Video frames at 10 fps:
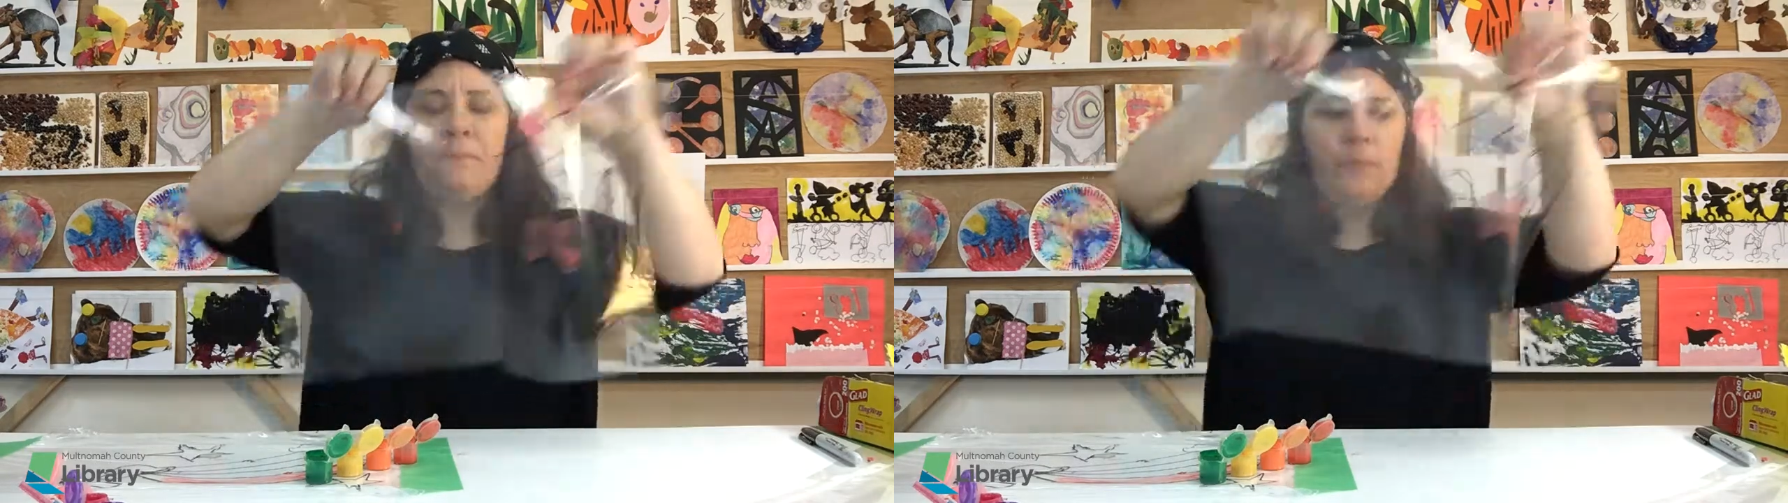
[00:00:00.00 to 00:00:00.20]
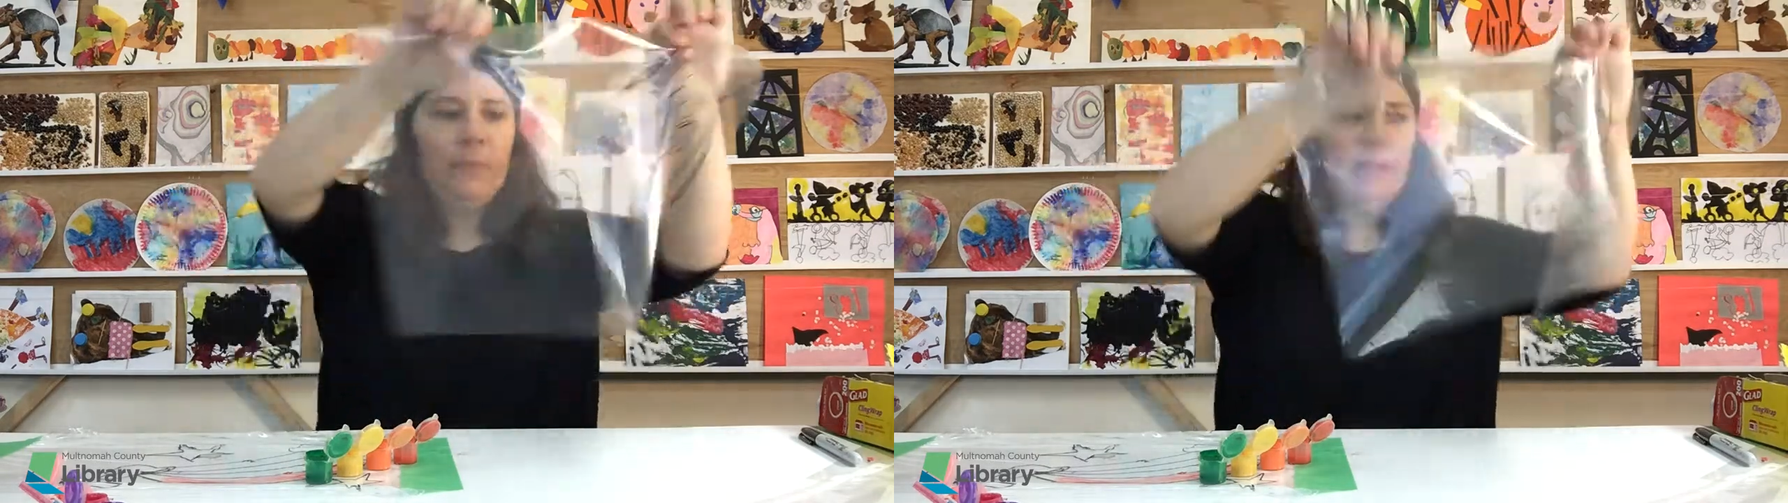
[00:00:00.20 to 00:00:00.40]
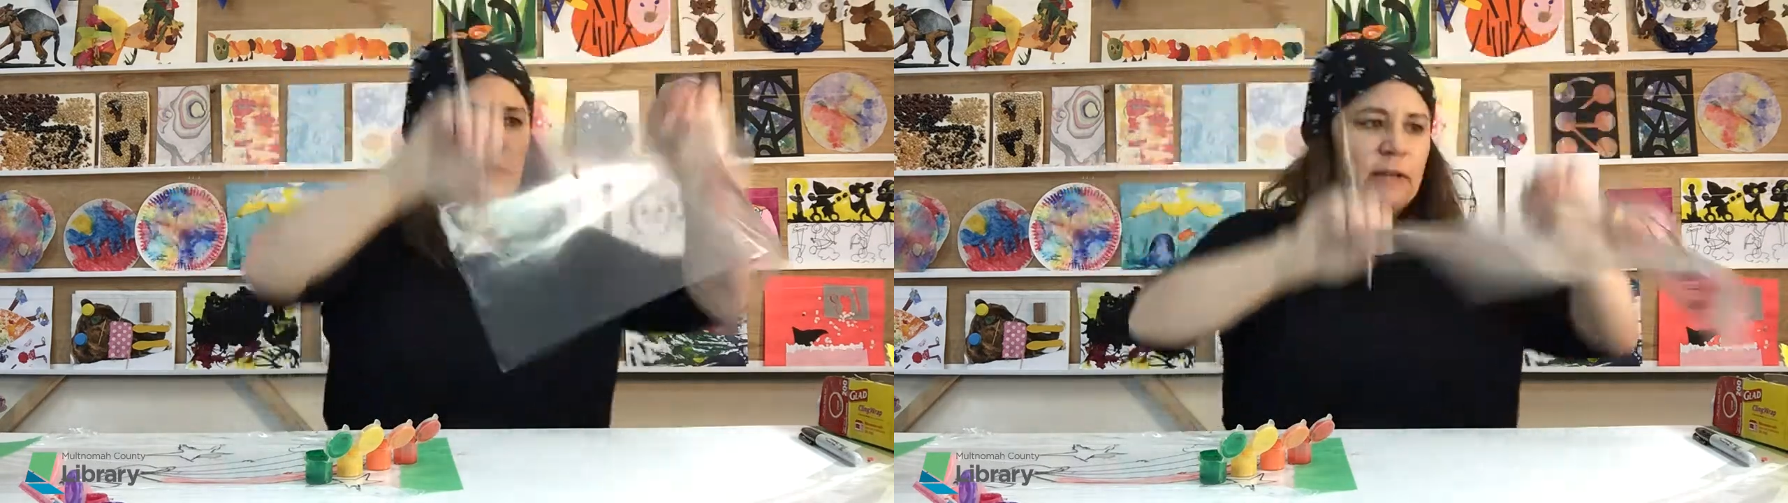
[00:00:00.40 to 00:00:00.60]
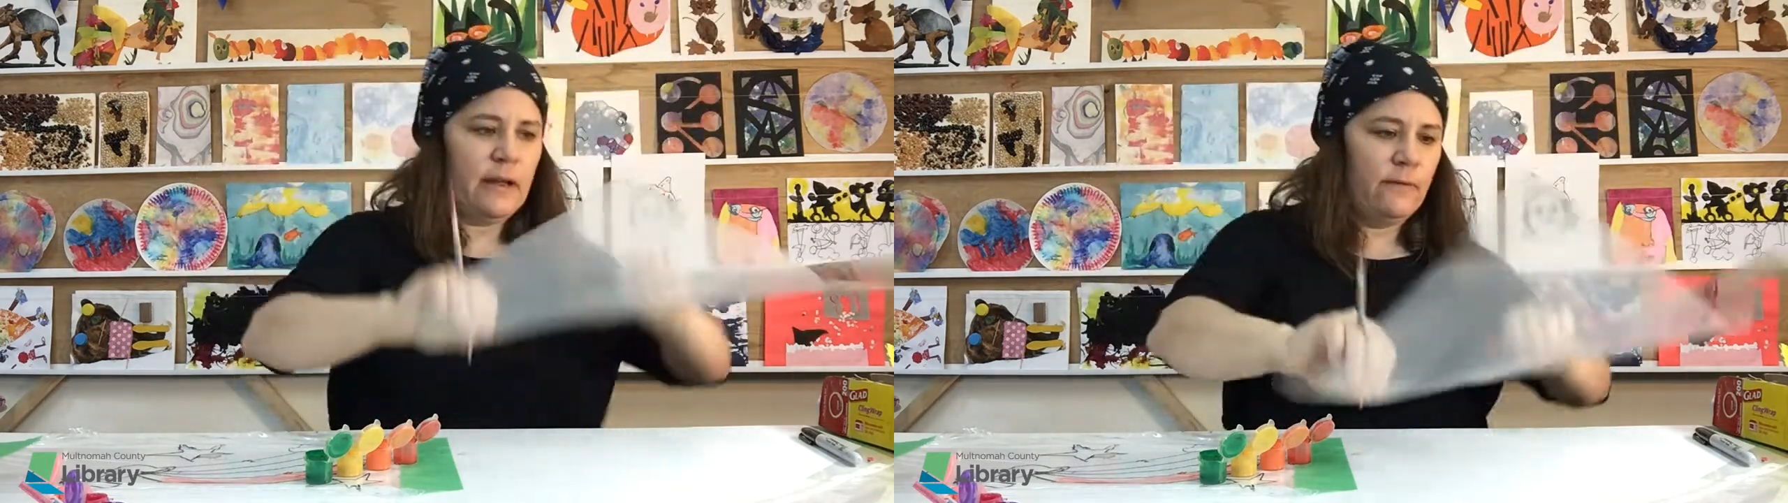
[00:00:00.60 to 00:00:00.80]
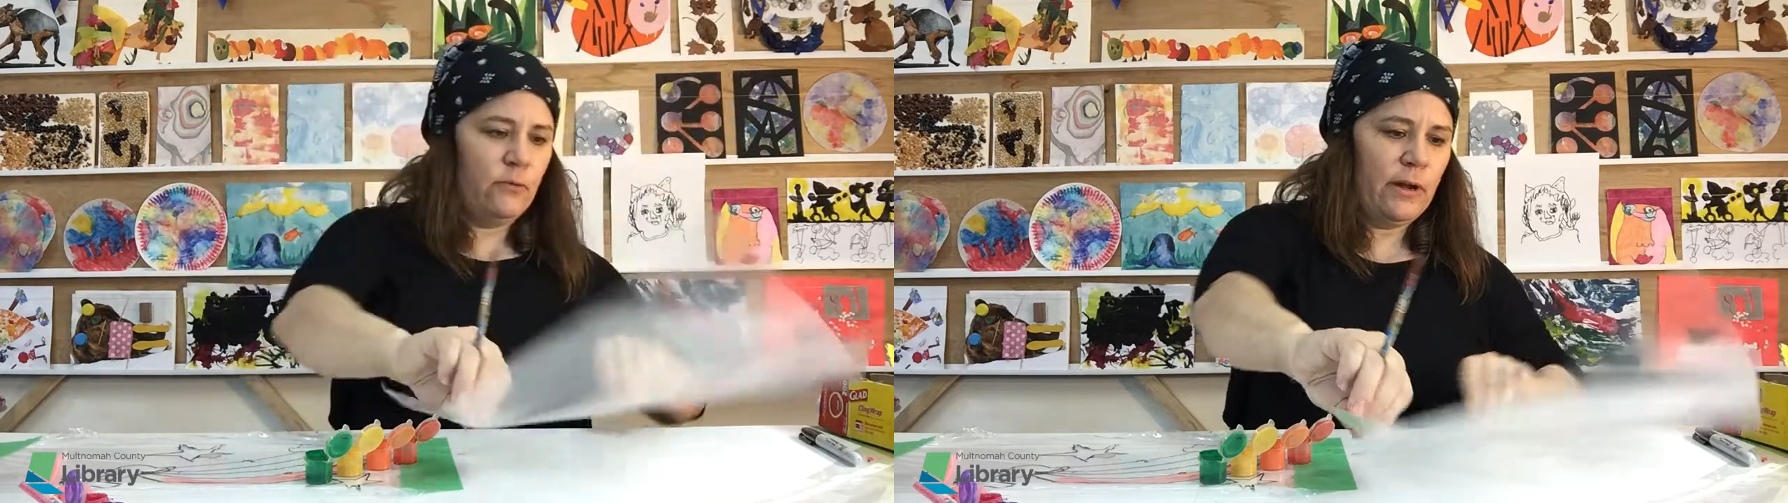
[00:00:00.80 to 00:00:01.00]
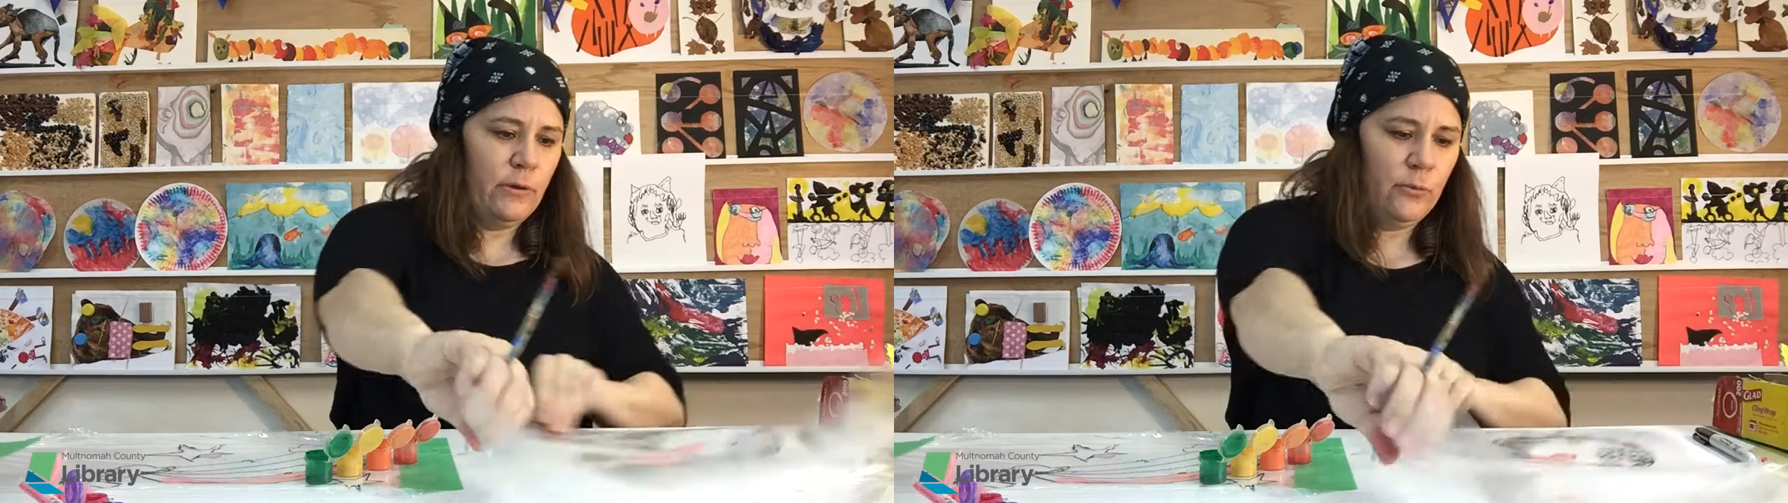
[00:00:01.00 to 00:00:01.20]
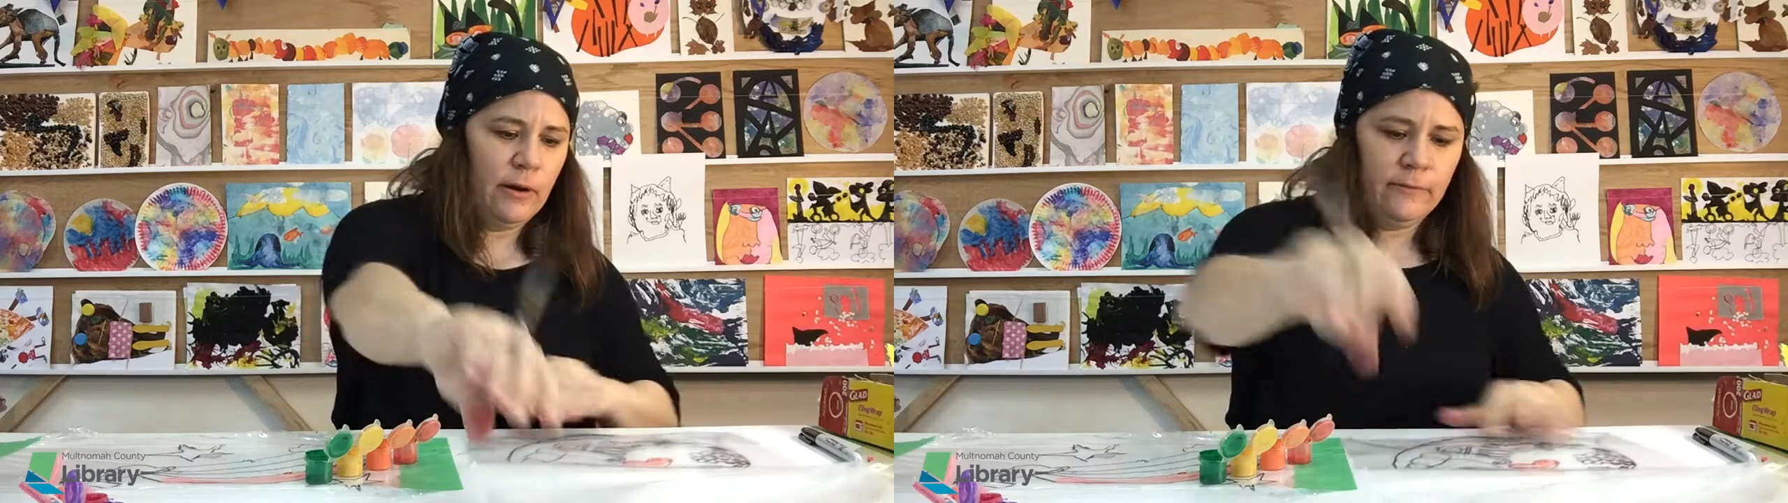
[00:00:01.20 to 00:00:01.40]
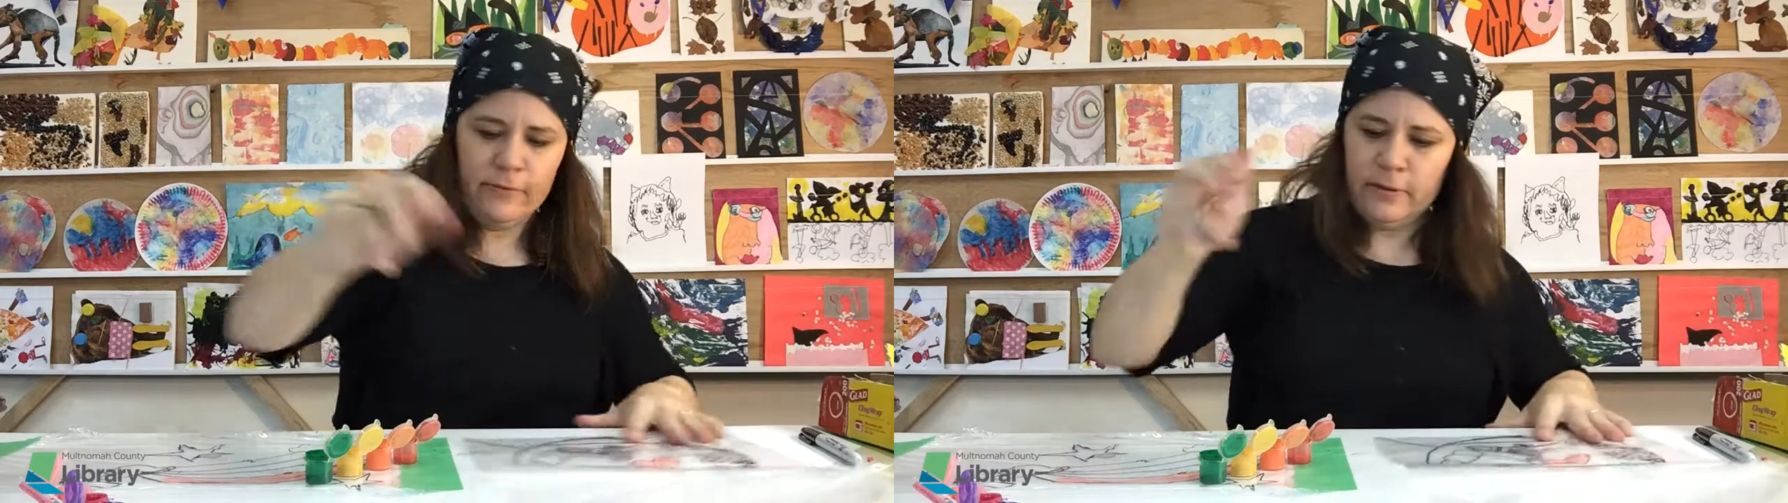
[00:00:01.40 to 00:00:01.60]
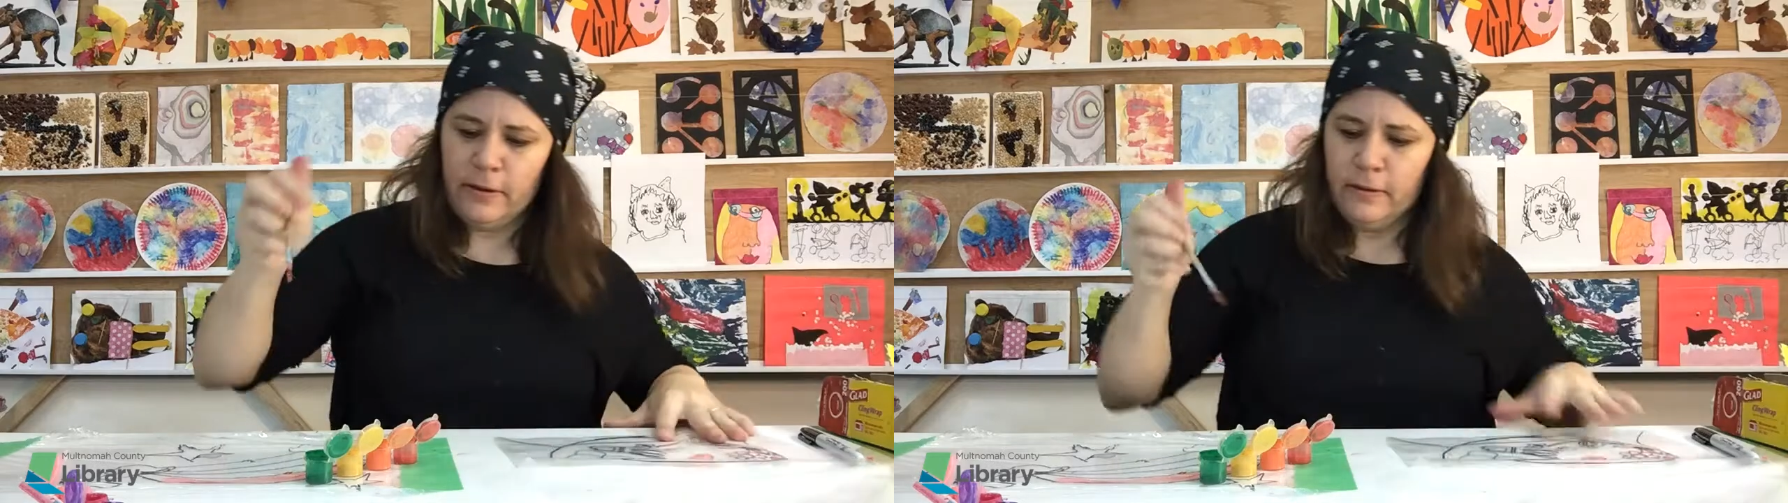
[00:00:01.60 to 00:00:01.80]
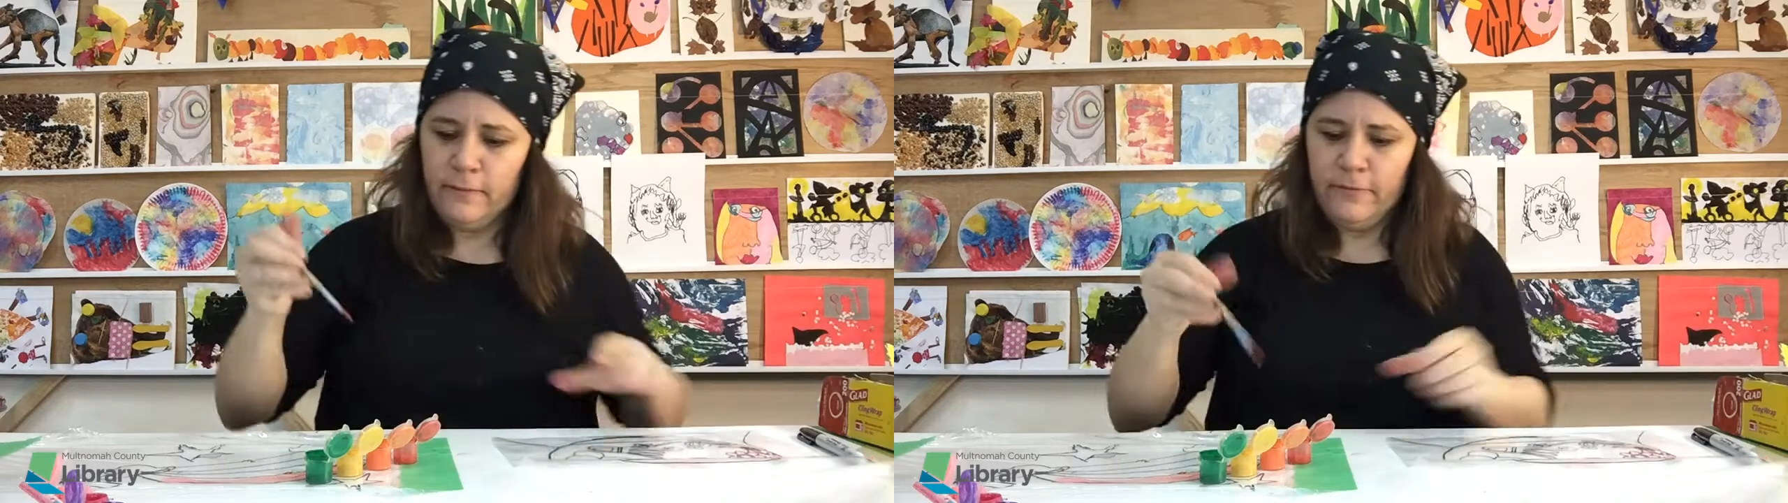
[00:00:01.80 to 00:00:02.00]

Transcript: But that's kind of what you want for the,